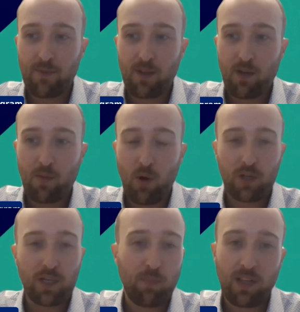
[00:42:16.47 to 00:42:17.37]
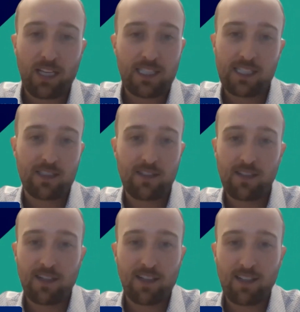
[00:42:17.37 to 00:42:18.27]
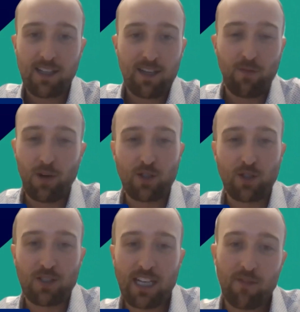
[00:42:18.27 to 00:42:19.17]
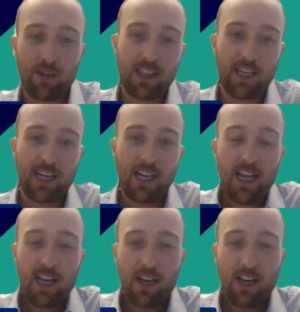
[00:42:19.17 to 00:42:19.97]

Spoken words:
marketplace infringers and everything,